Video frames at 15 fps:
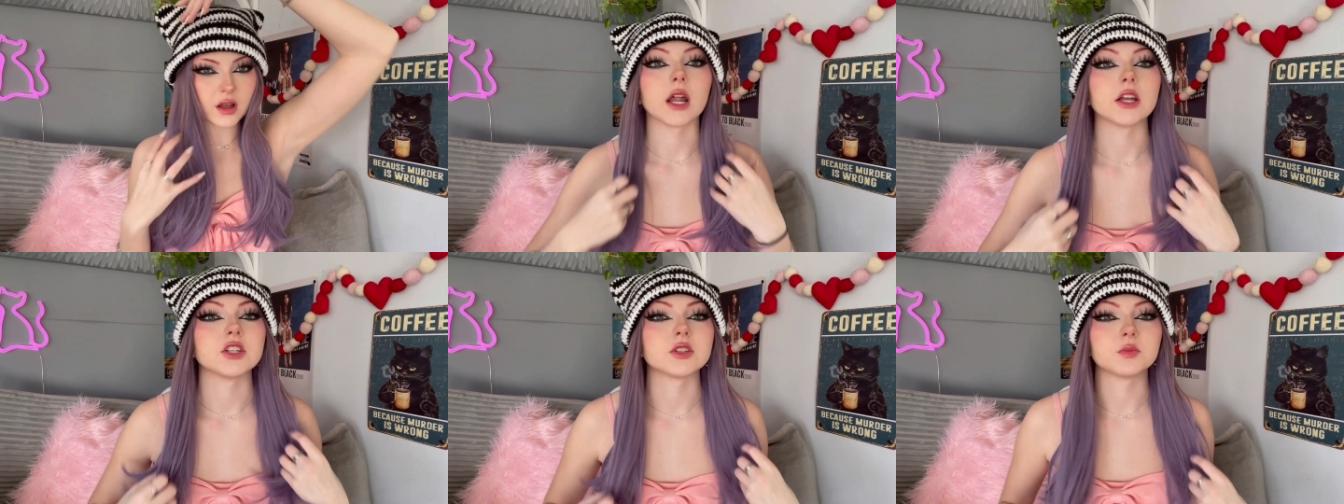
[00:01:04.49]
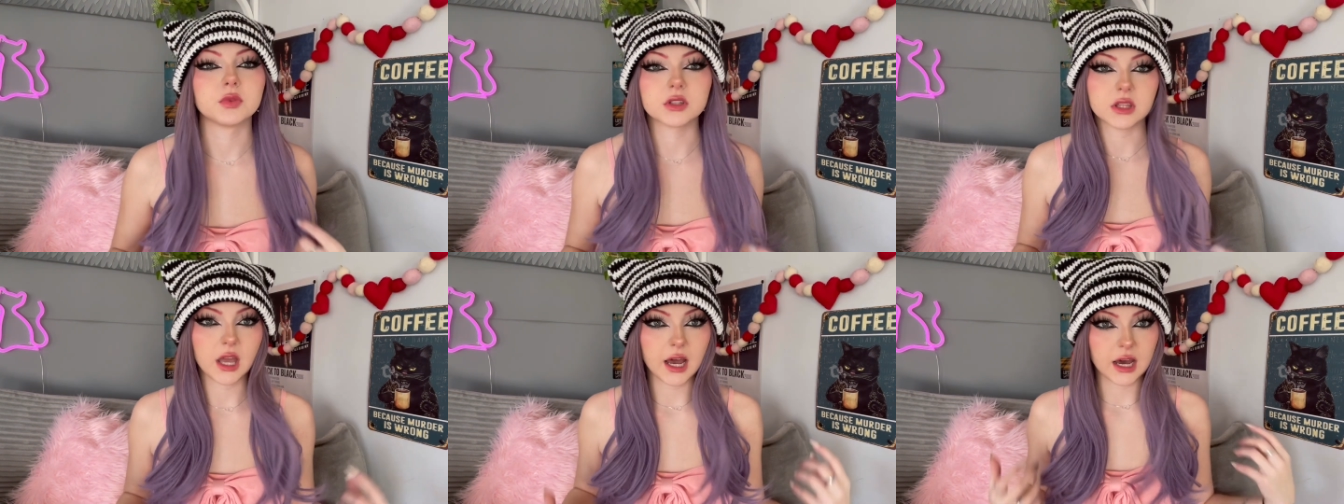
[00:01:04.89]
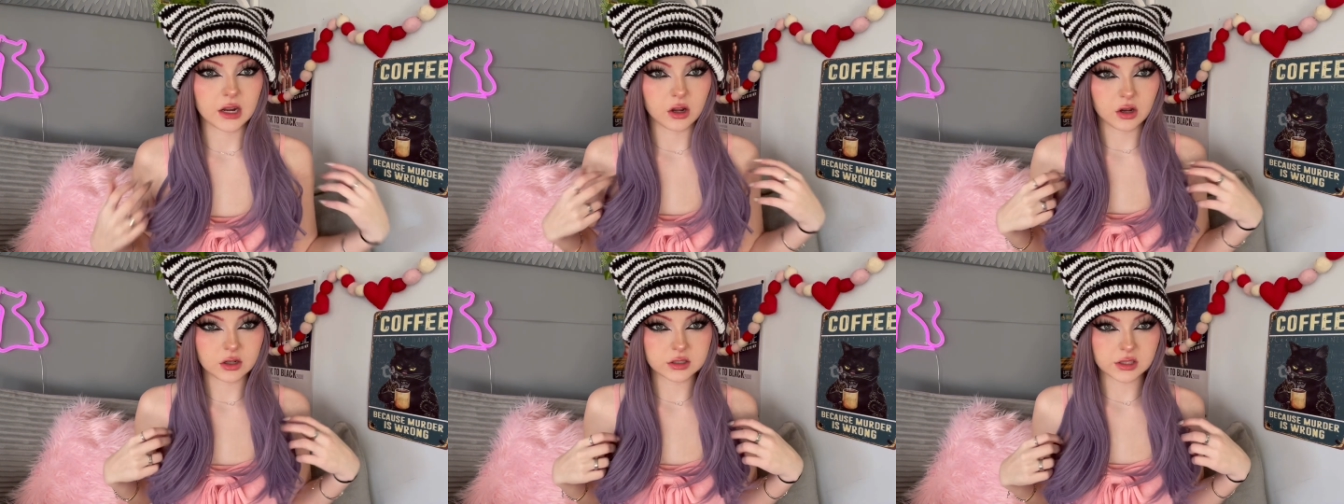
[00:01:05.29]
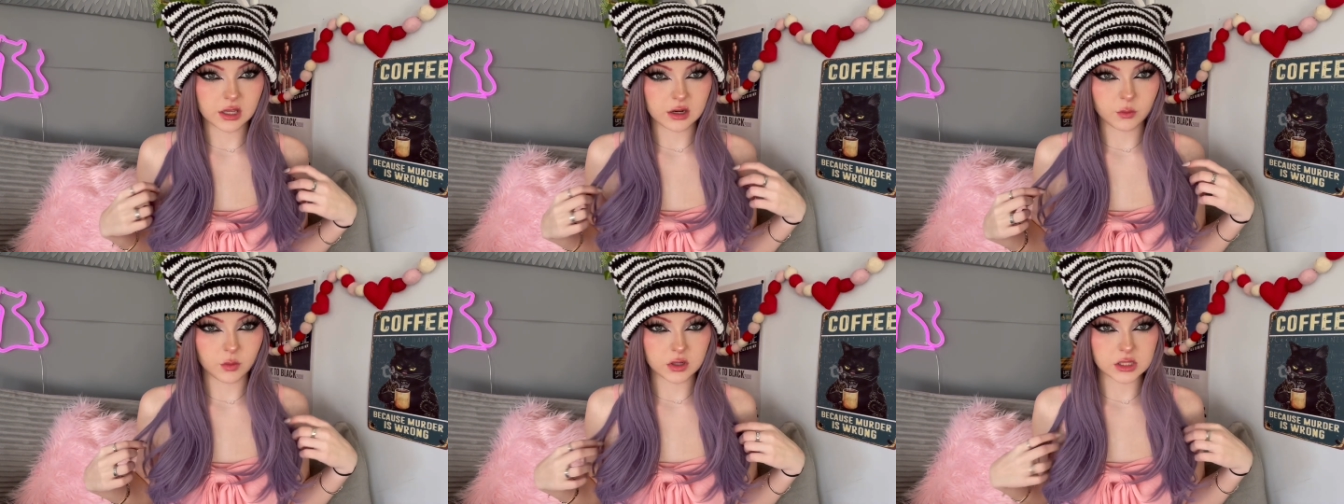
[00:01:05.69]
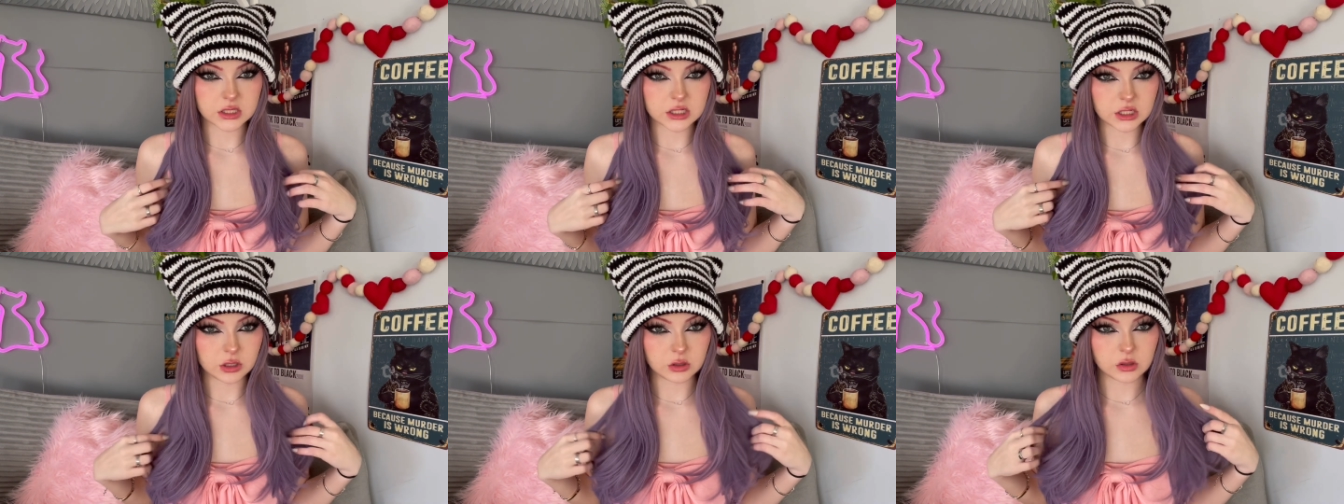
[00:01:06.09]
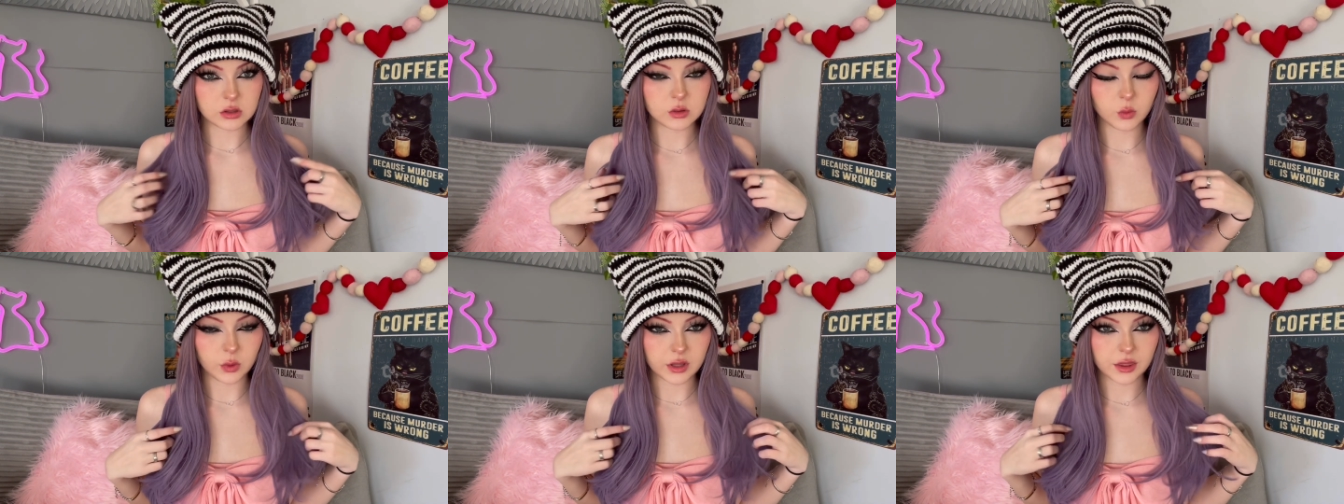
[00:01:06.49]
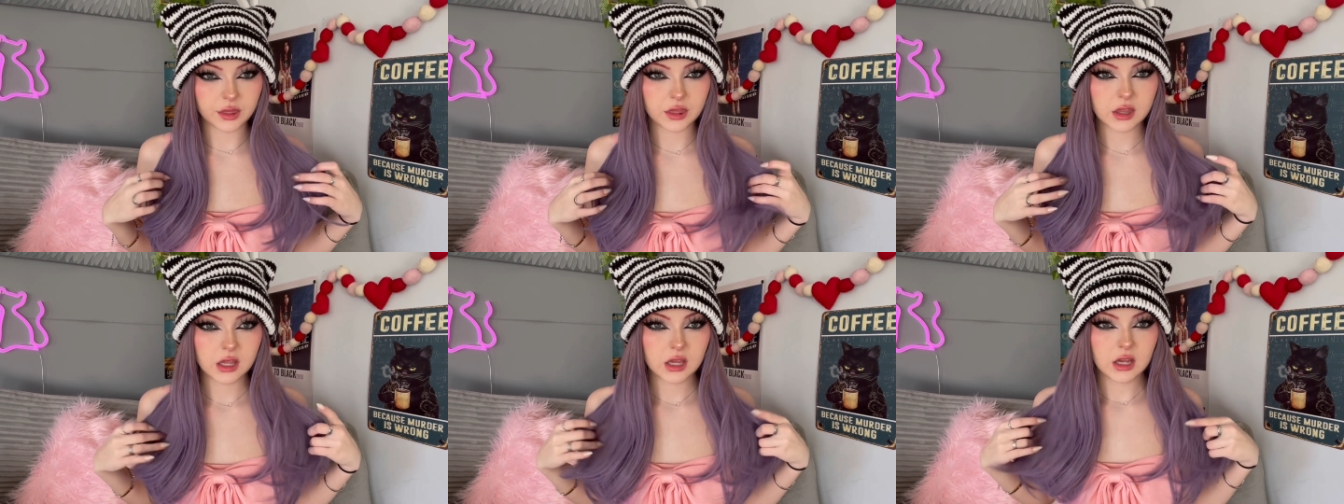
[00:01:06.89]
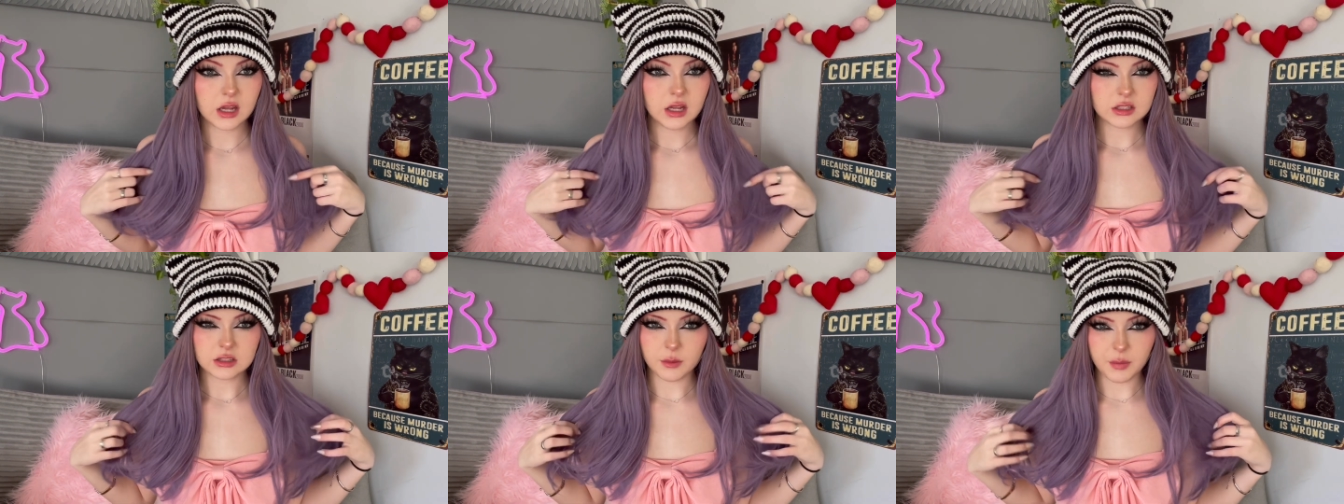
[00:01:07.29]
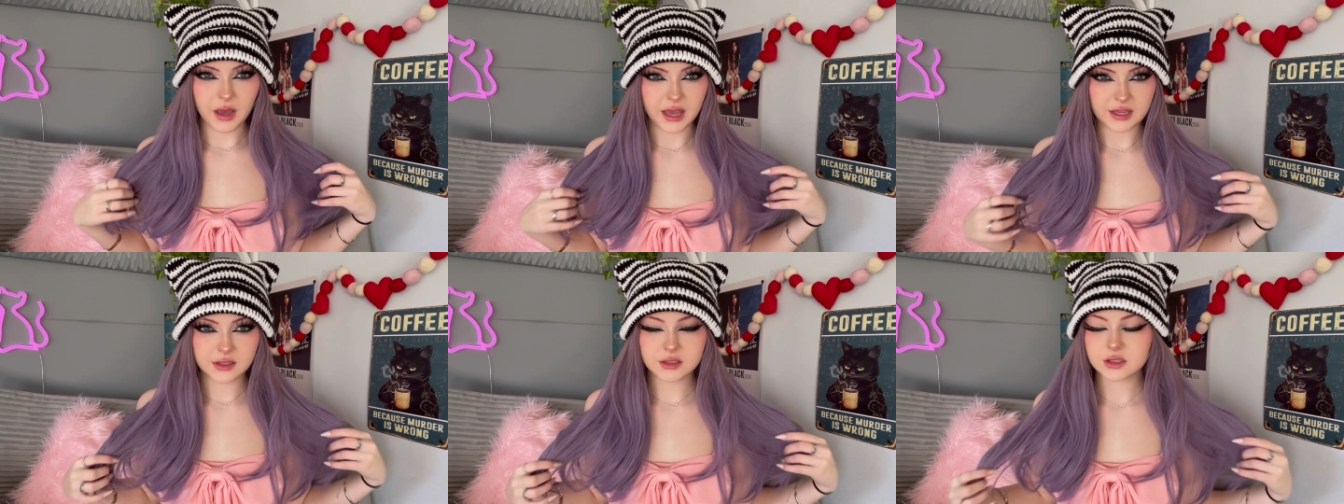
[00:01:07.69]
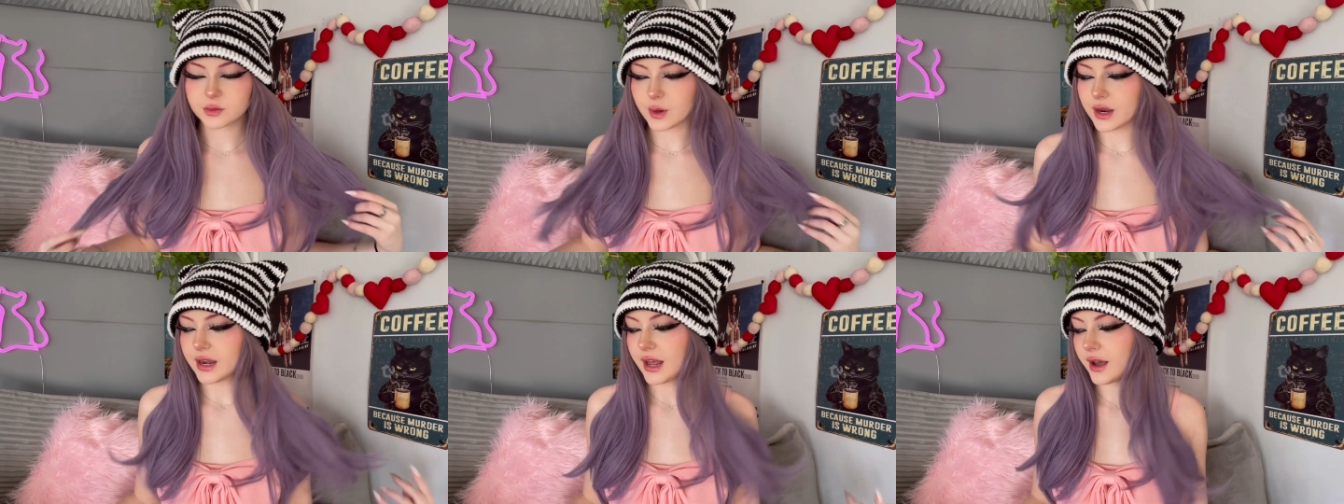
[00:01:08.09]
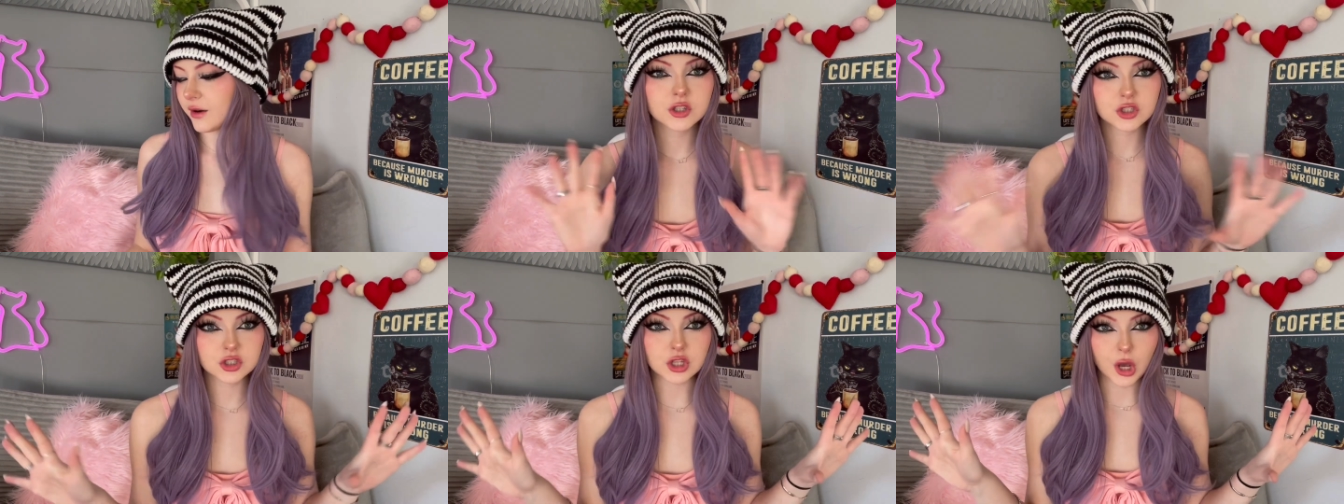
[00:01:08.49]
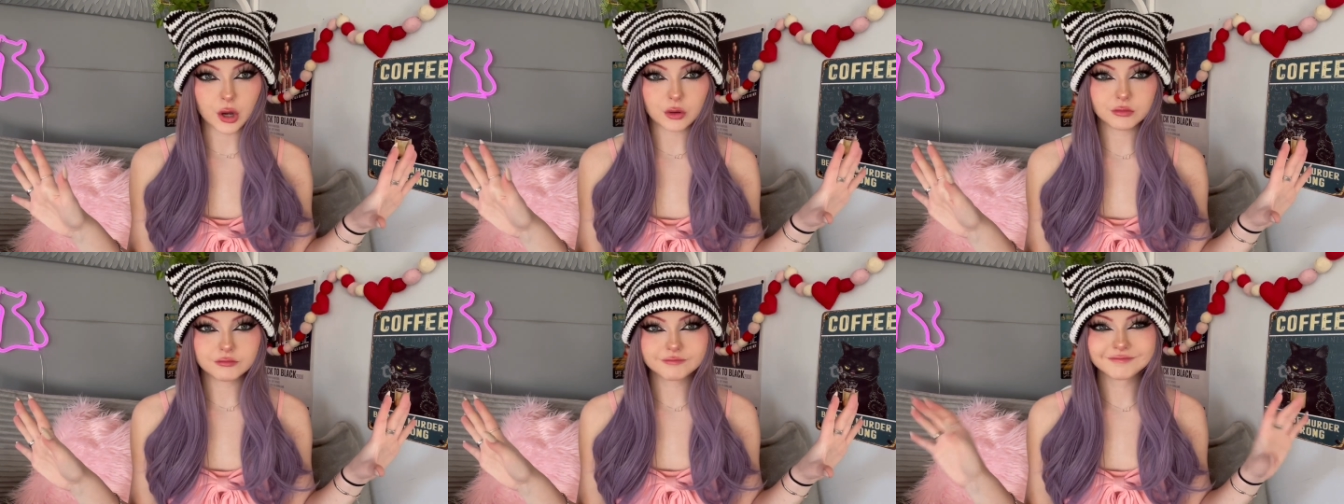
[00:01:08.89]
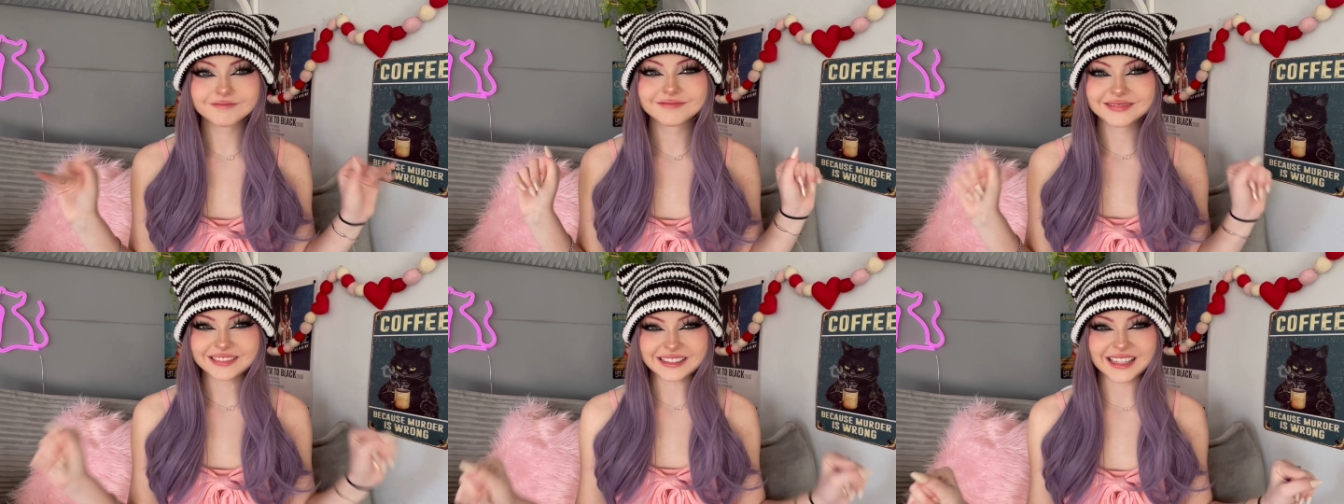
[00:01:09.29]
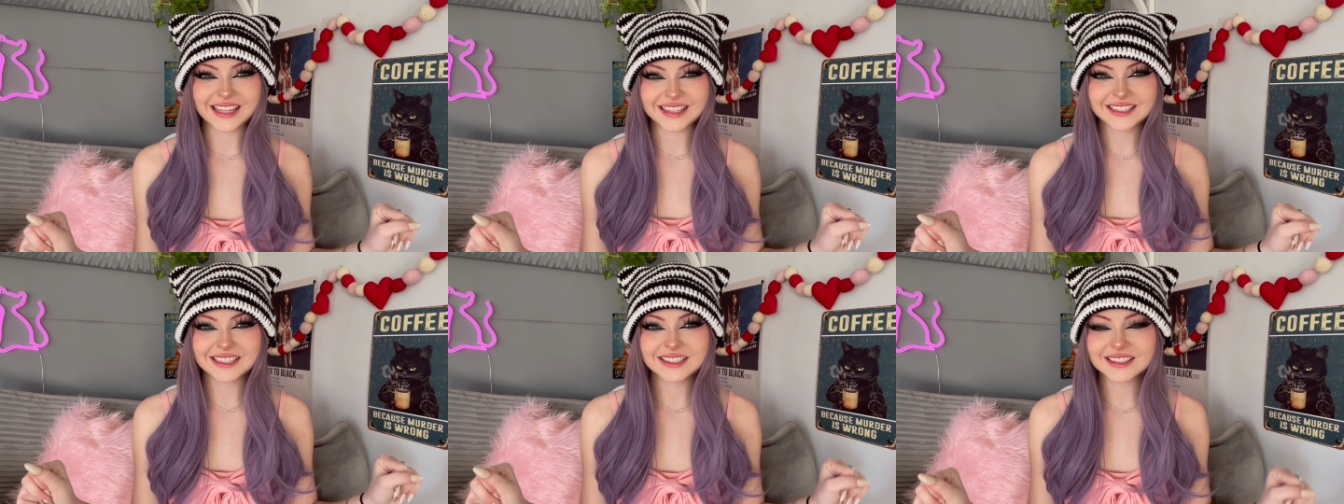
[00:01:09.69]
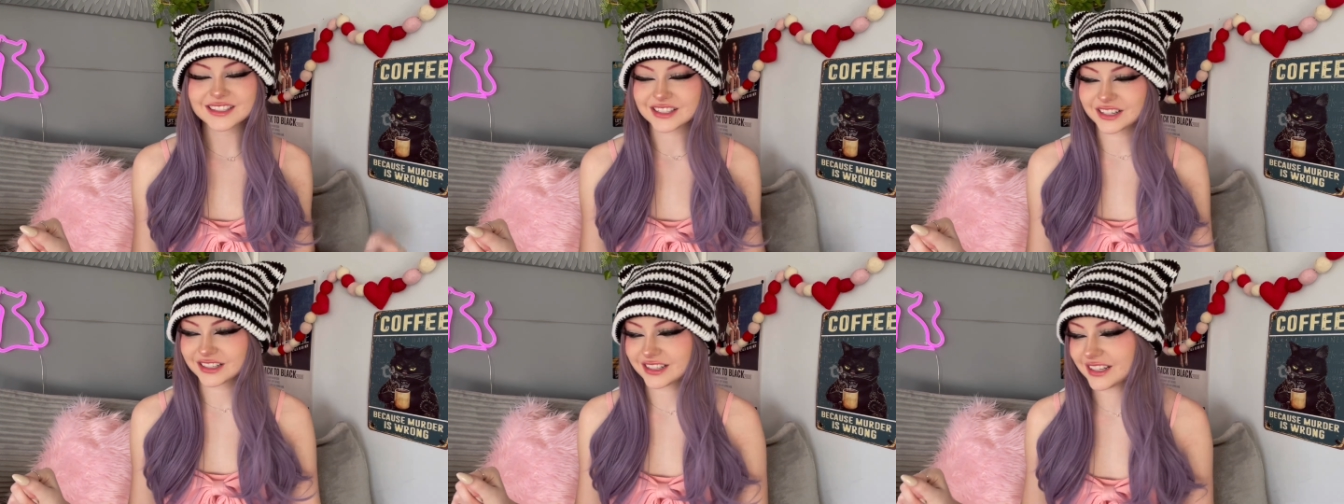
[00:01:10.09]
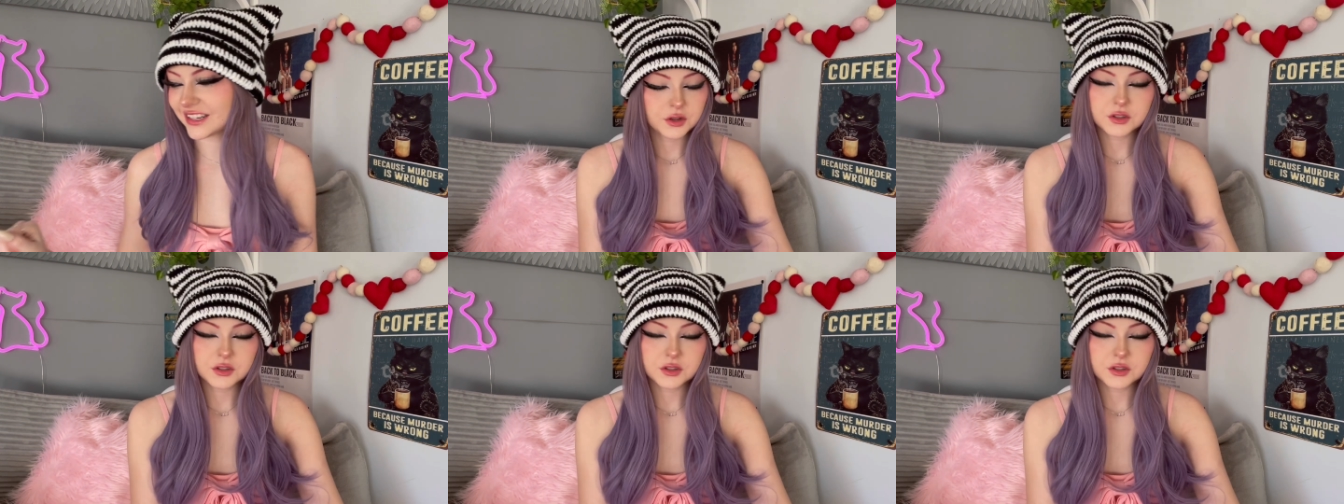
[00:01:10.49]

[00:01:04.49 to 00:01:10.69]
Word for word: I just put the hat on because I didn't want to deal with the bangs right now. So let's get started.